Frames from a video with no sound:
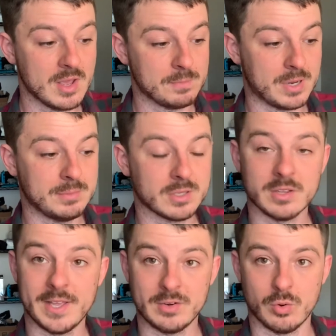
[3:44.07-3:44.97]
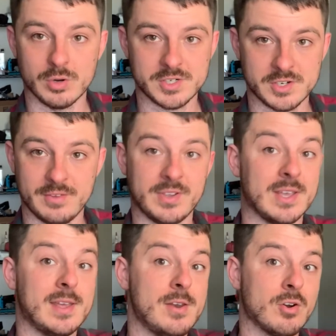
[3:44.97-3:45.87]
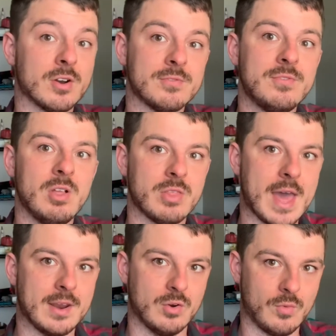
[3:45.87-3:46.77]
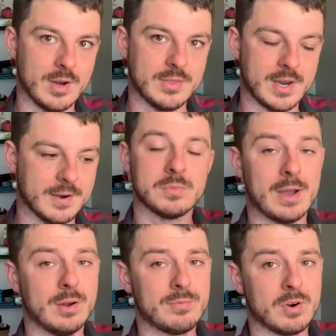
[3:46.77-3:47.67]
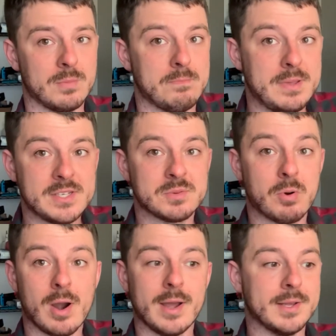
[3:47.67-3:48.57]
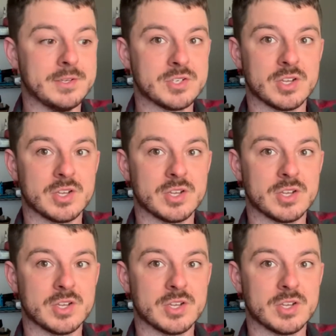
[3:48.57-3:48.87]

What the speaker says: Public Land Corps Certificate, and you're going to fill that in right there. However, big surprise,